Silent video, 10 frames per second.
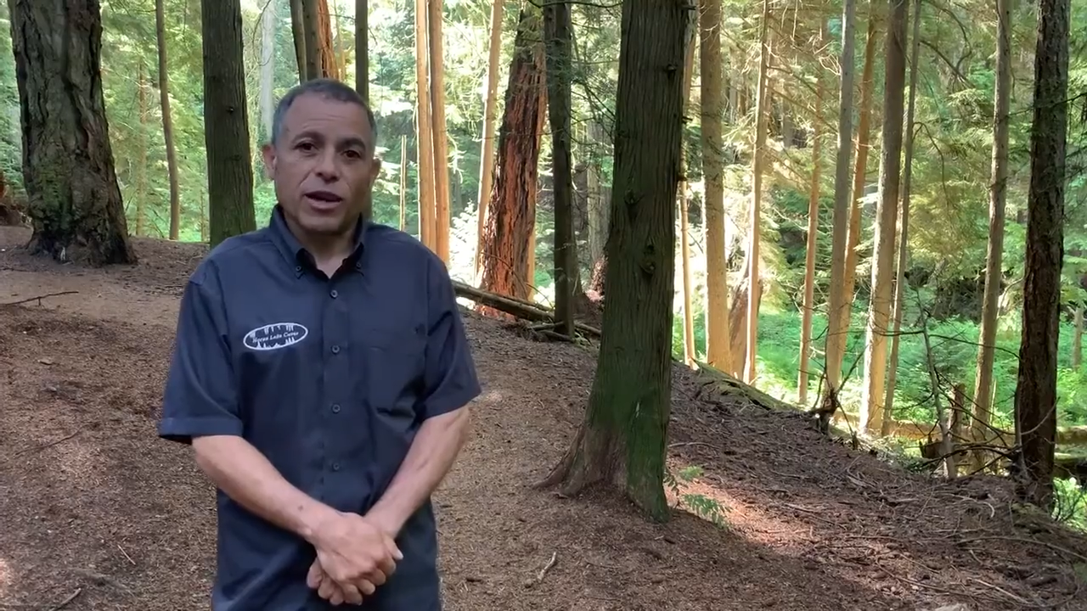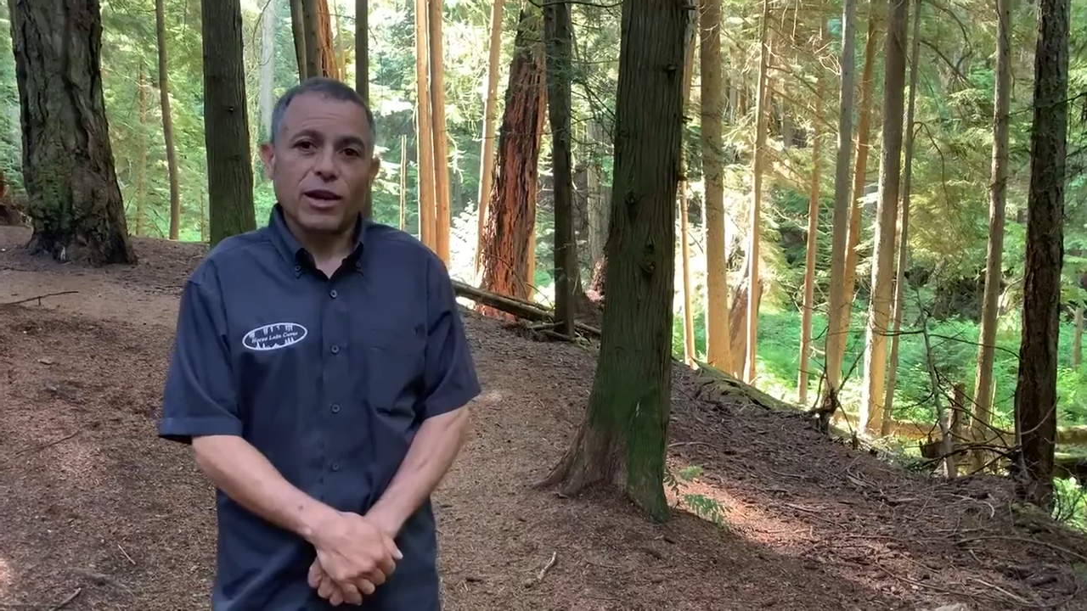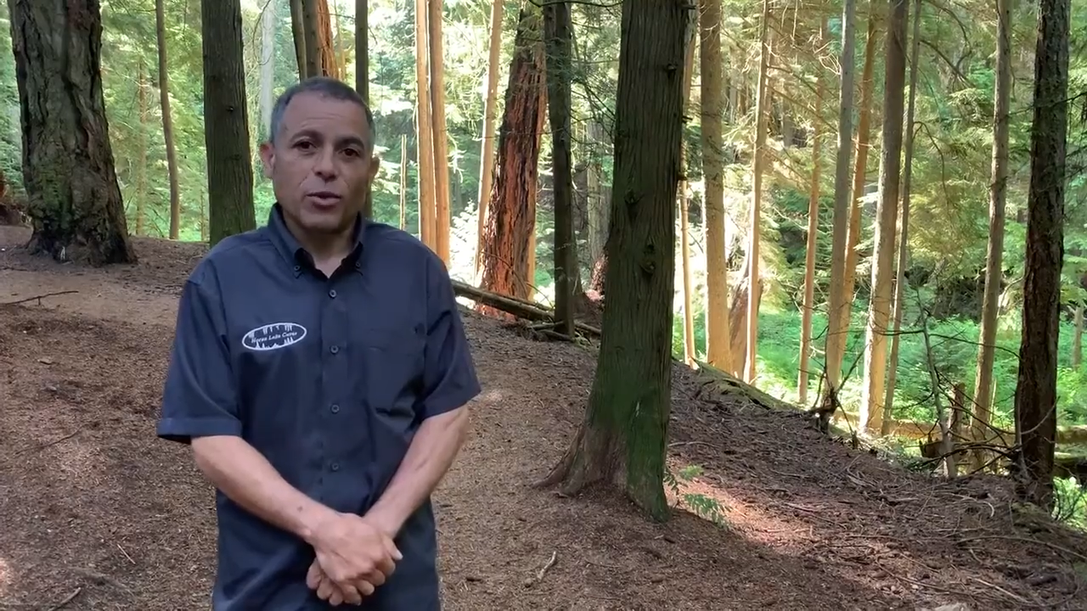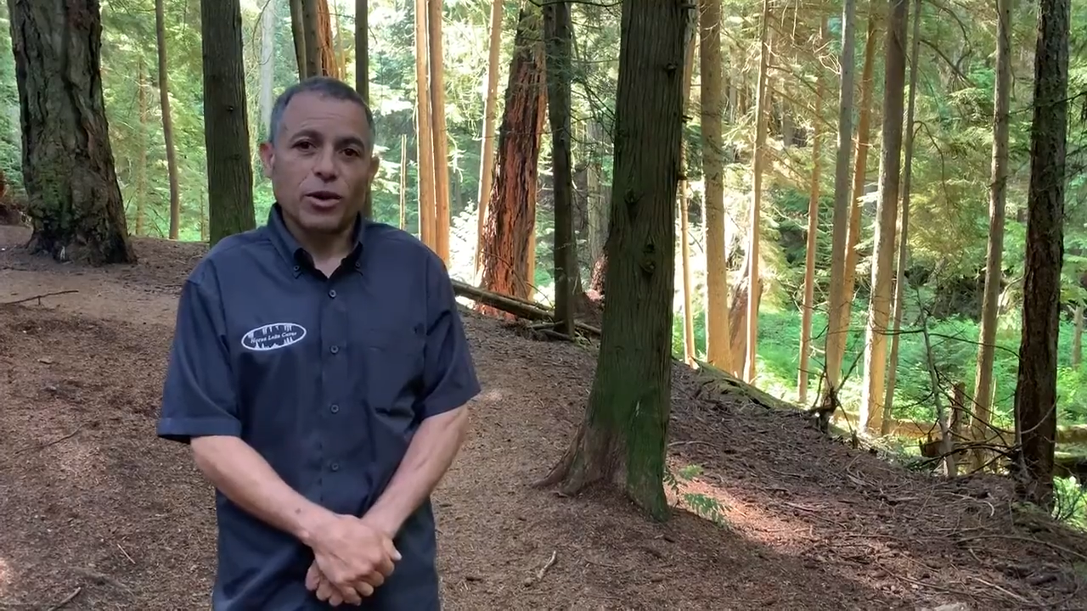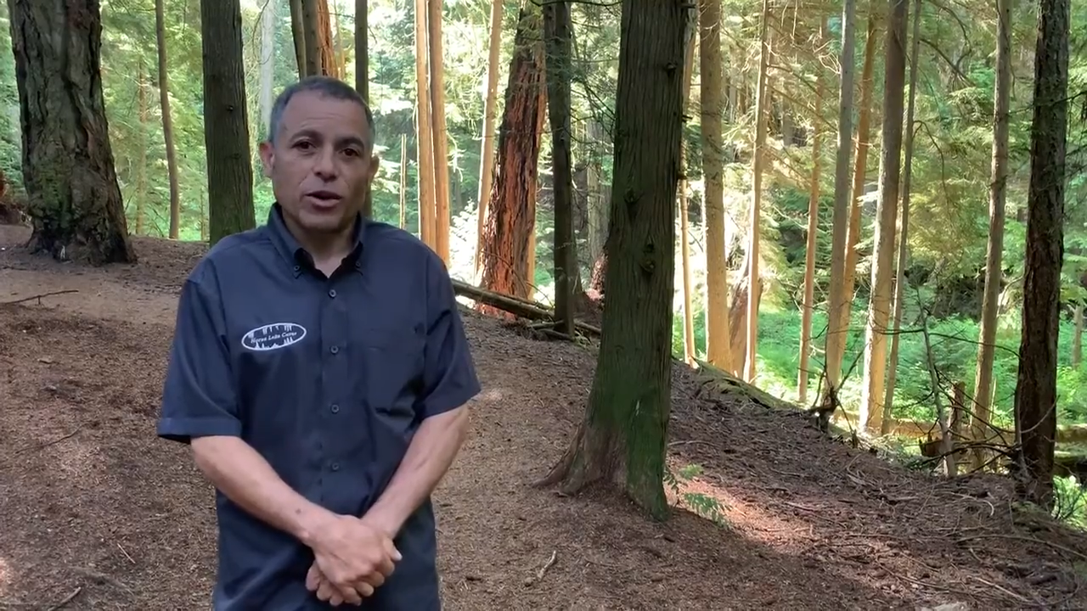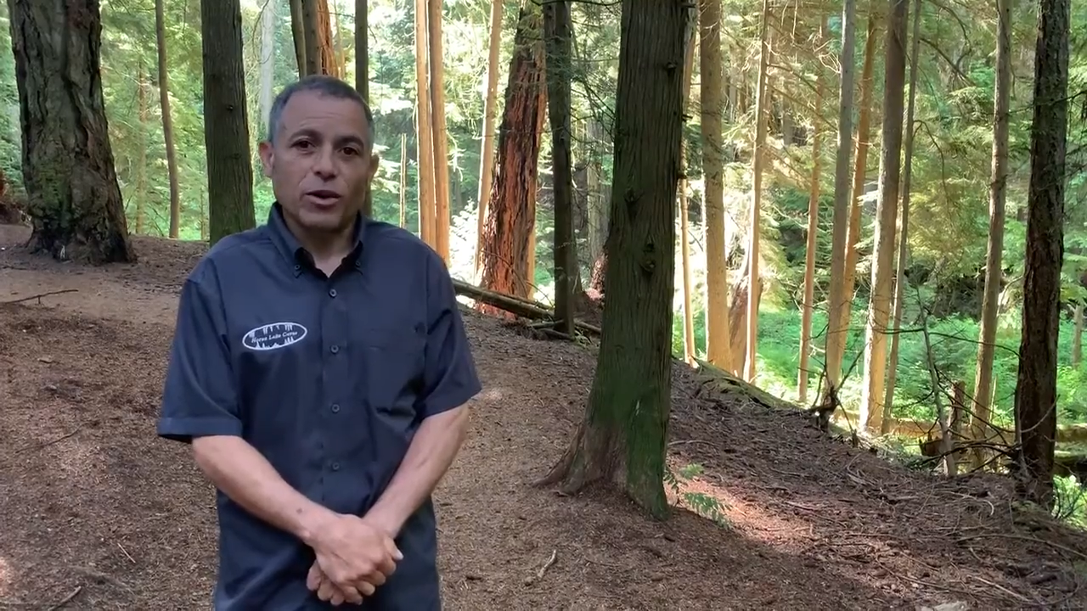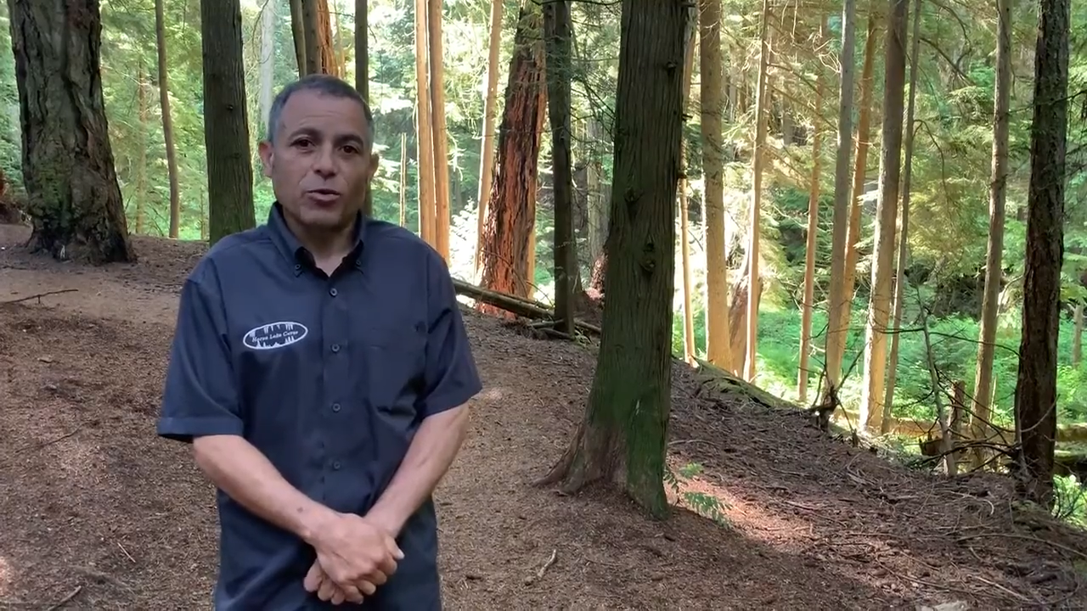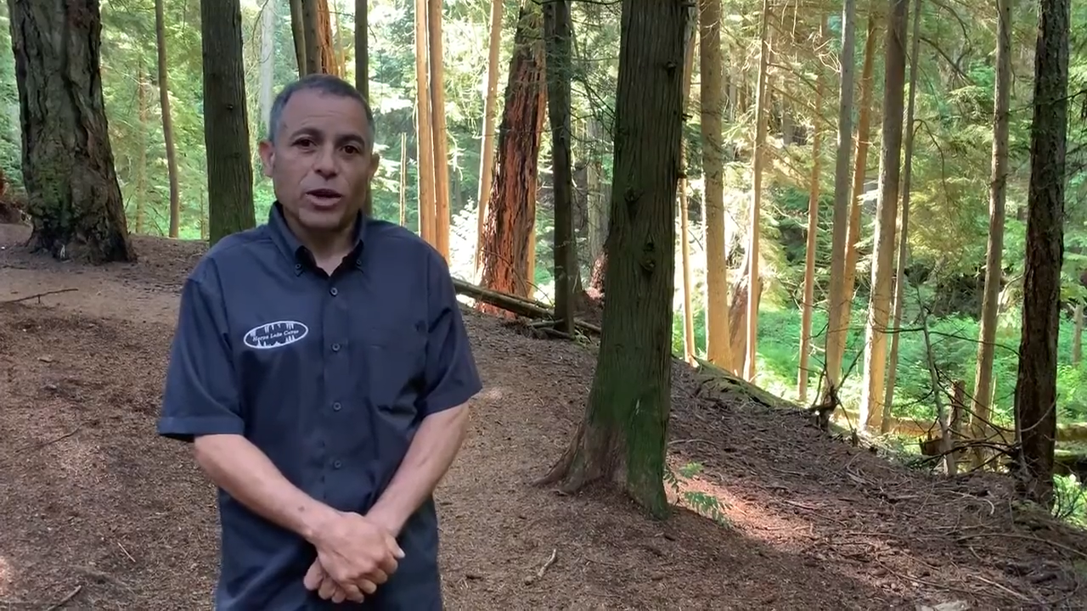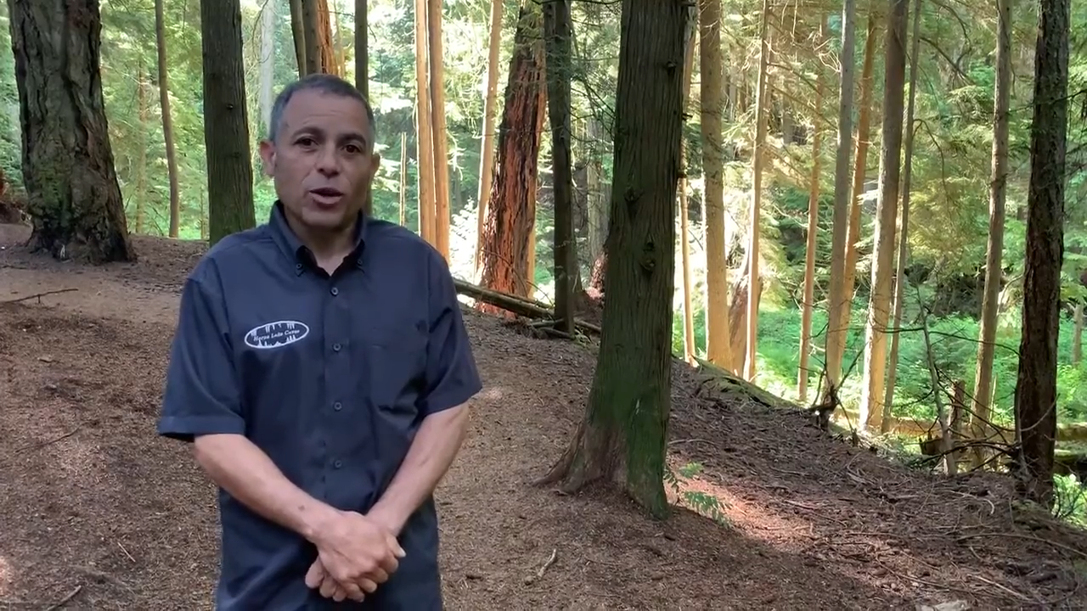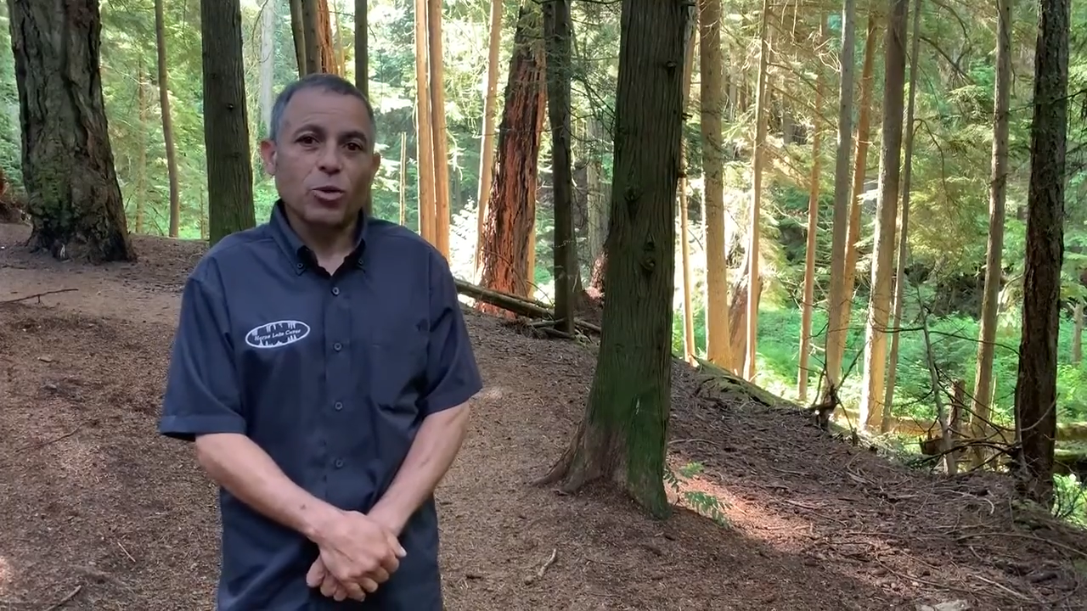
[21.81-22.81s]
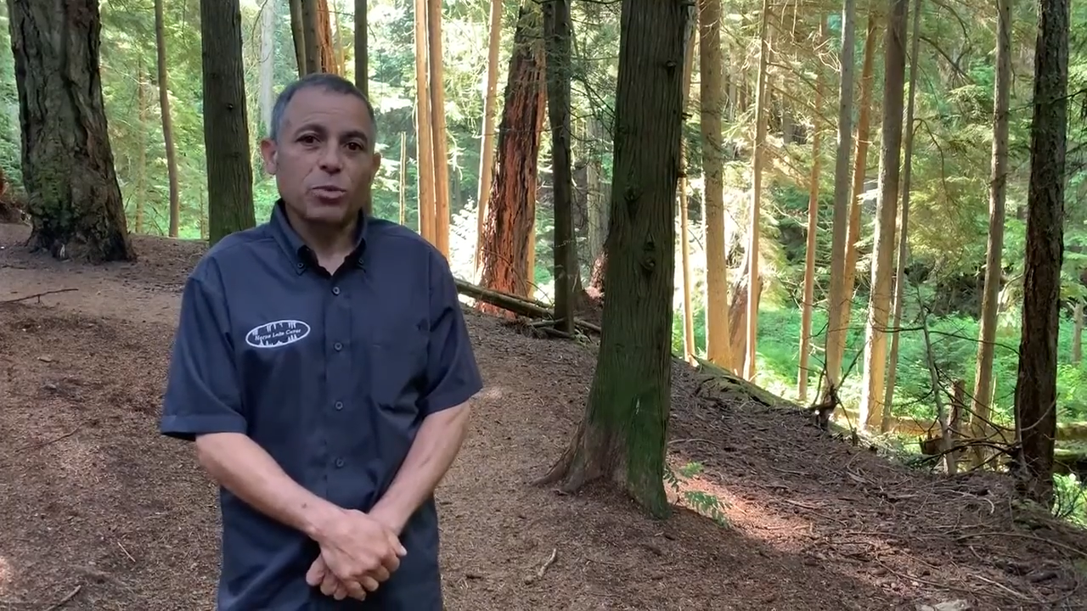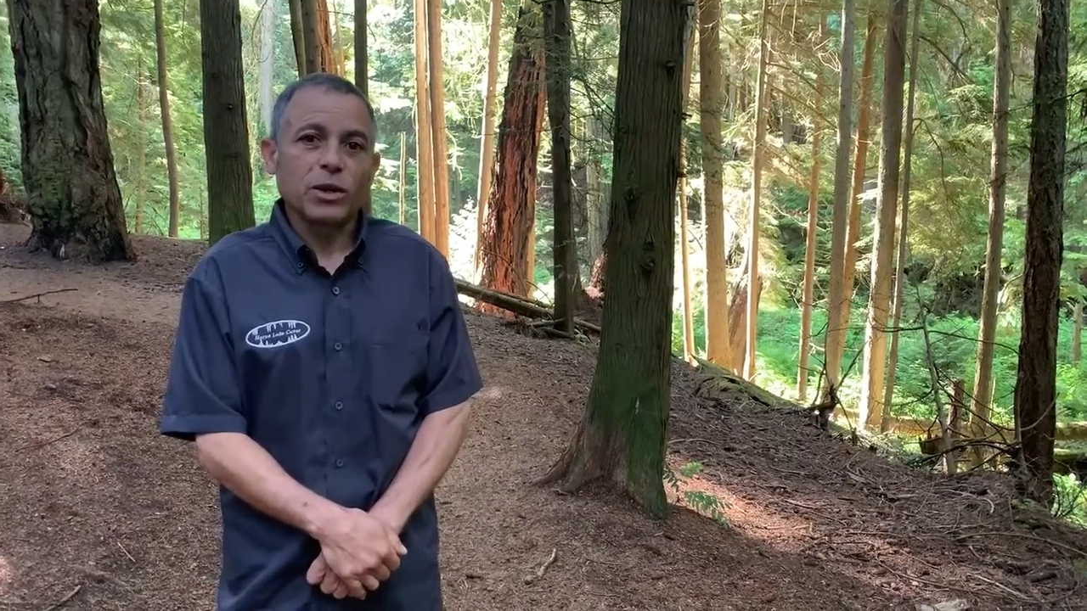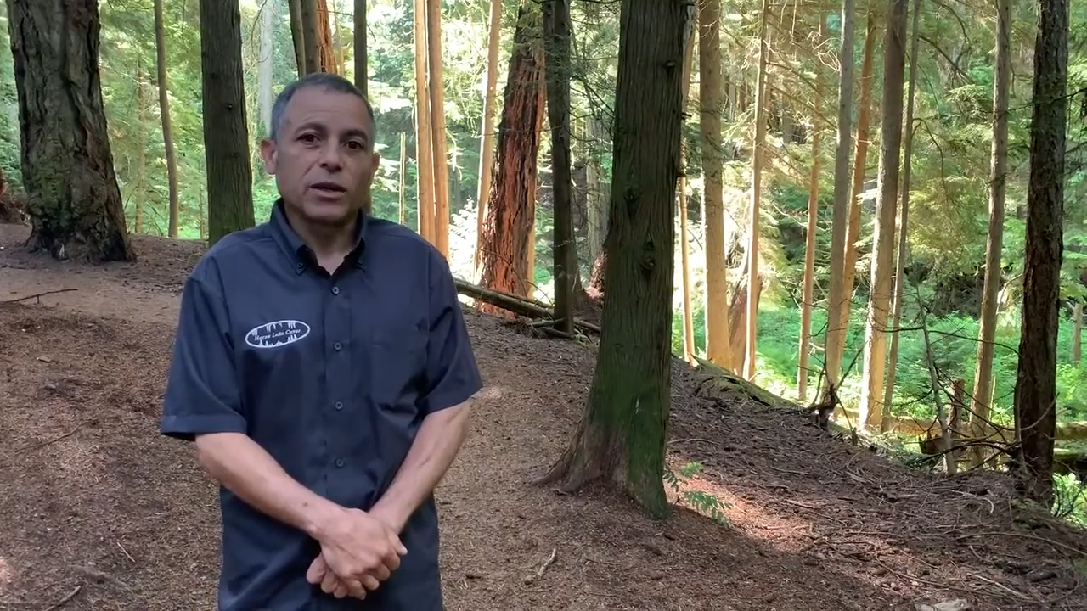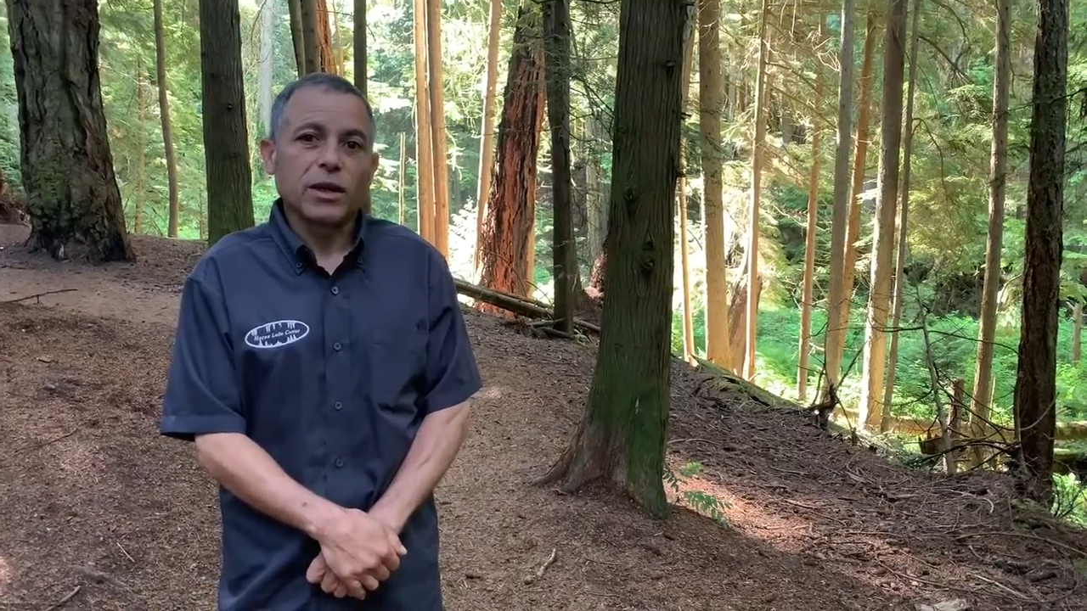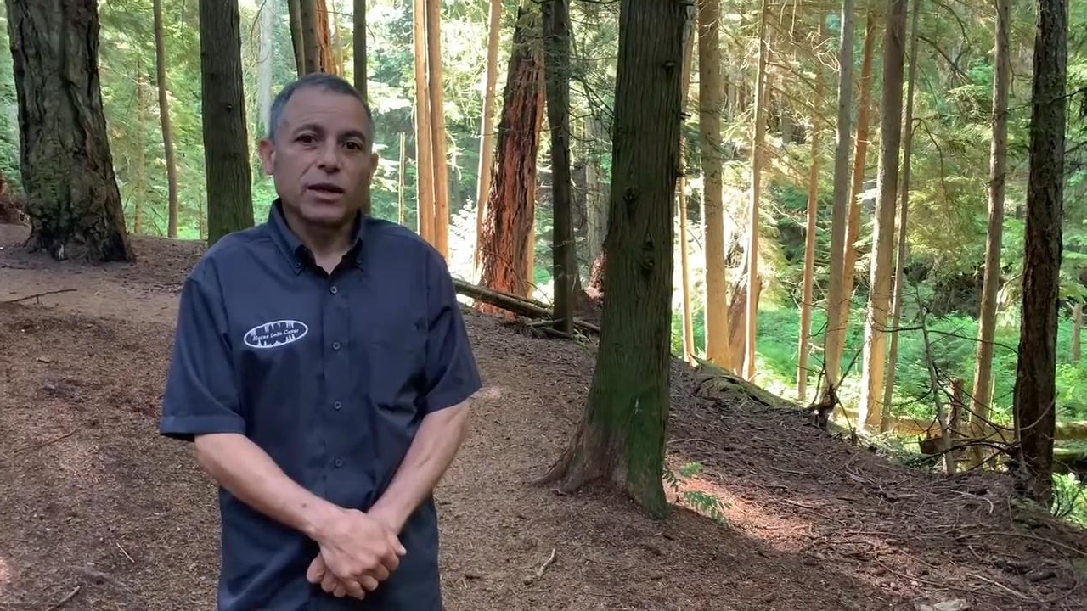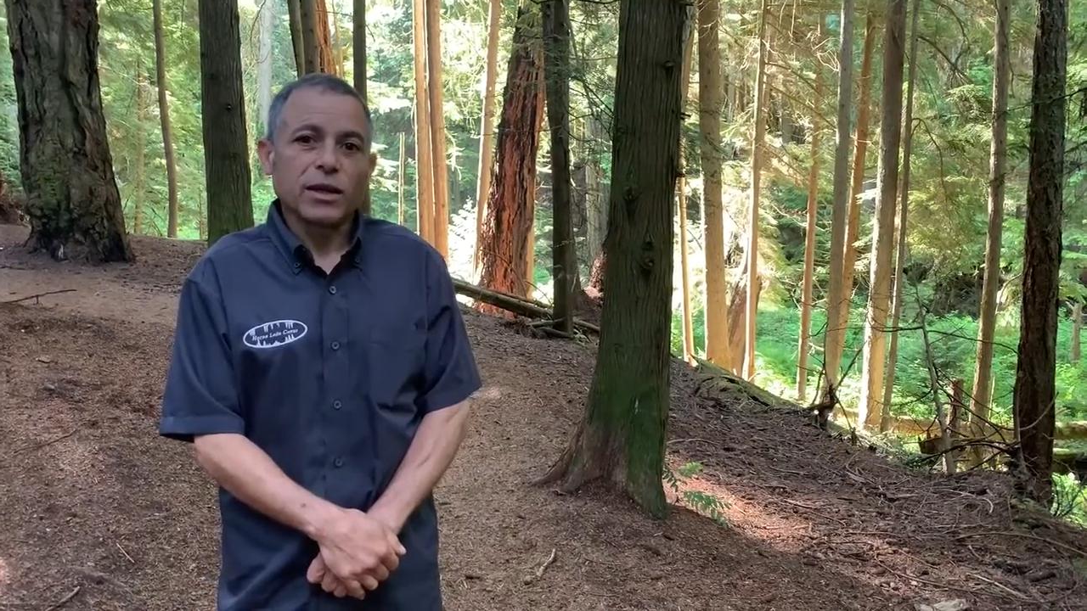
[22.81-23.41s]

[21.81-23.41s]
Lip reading: how we're going to reopen